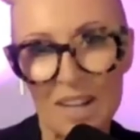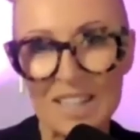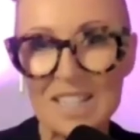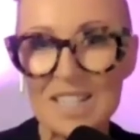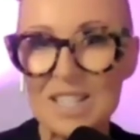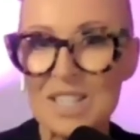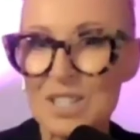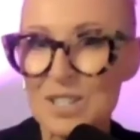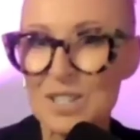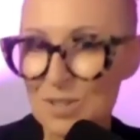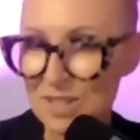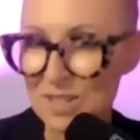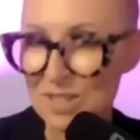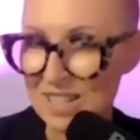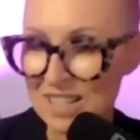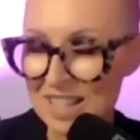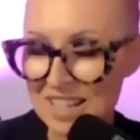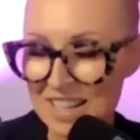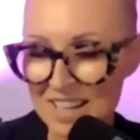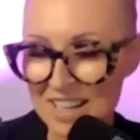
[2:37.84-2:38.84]
I can still hear
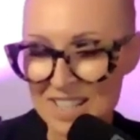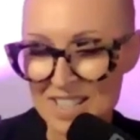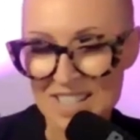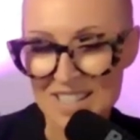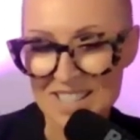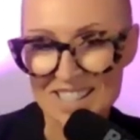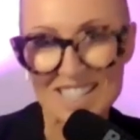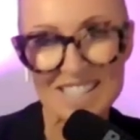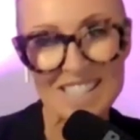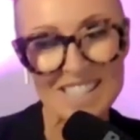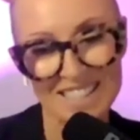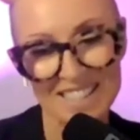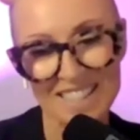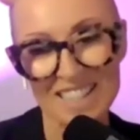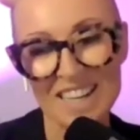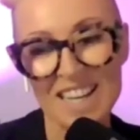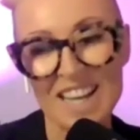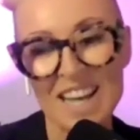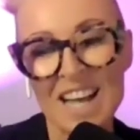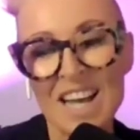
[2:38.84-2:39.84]
that accent.
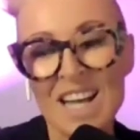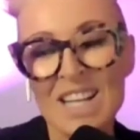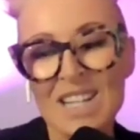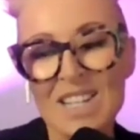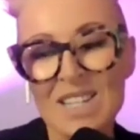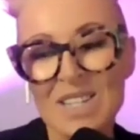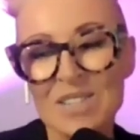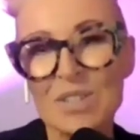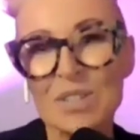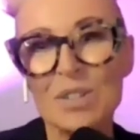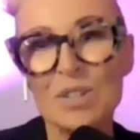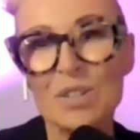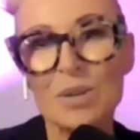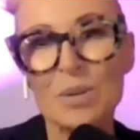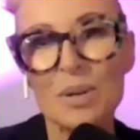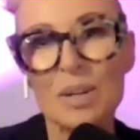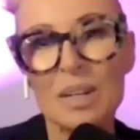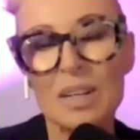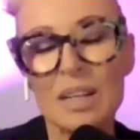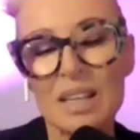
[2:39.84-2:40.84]
So,
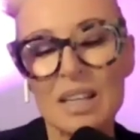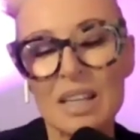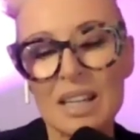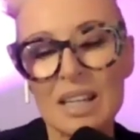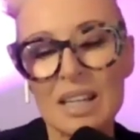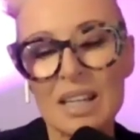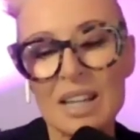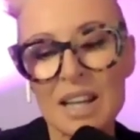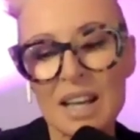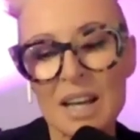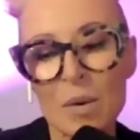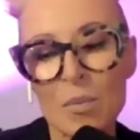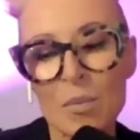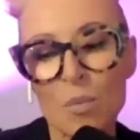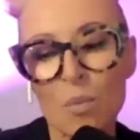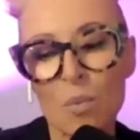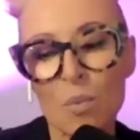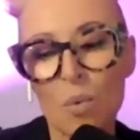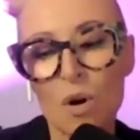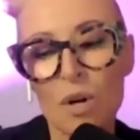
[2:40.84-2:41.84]
in that,
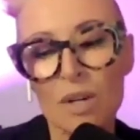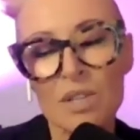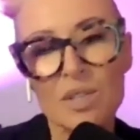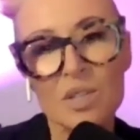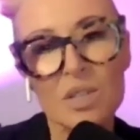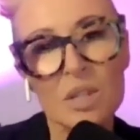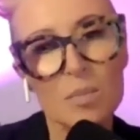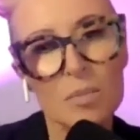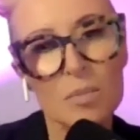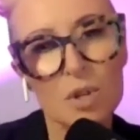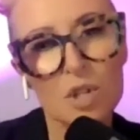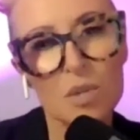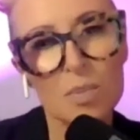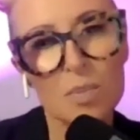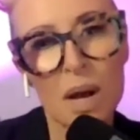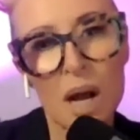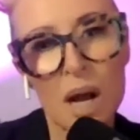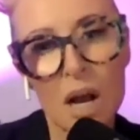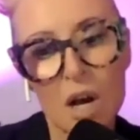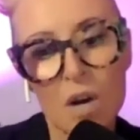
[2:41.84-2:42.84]
what's the most
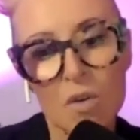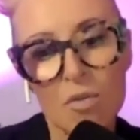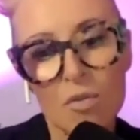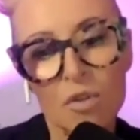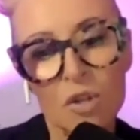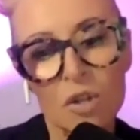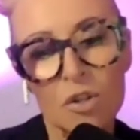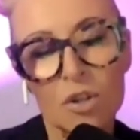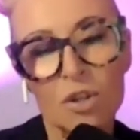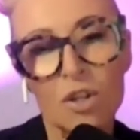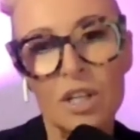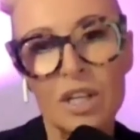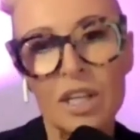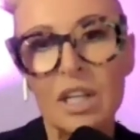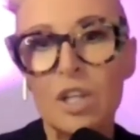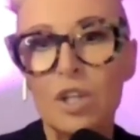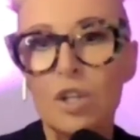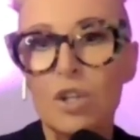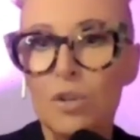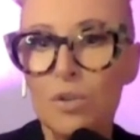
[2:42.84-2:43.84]
powerful
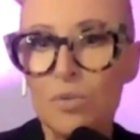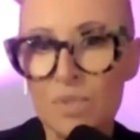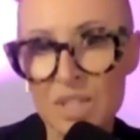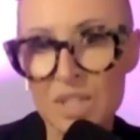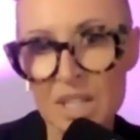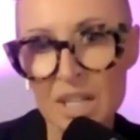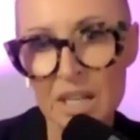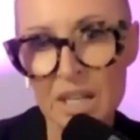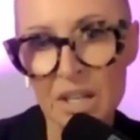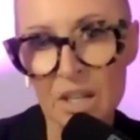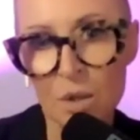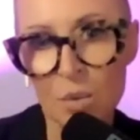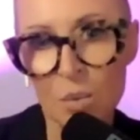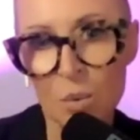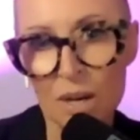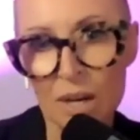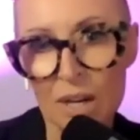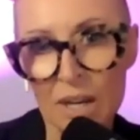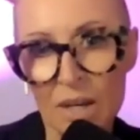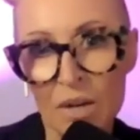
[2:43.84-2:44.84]
learning you've taken
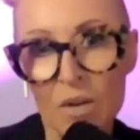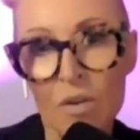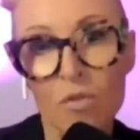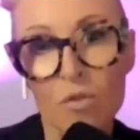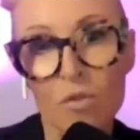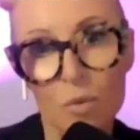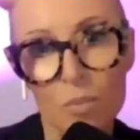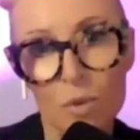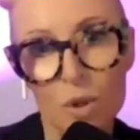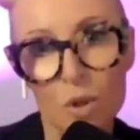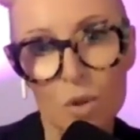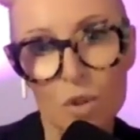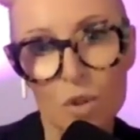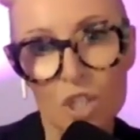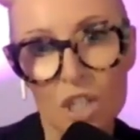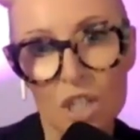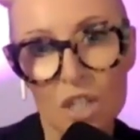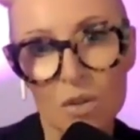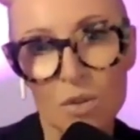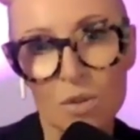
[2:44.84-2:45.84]
away from your
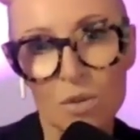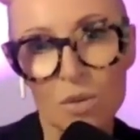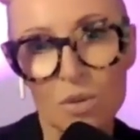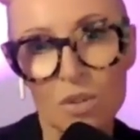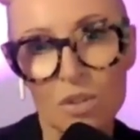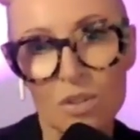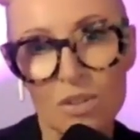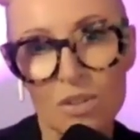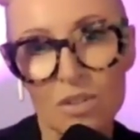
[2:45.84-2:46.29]
childhood?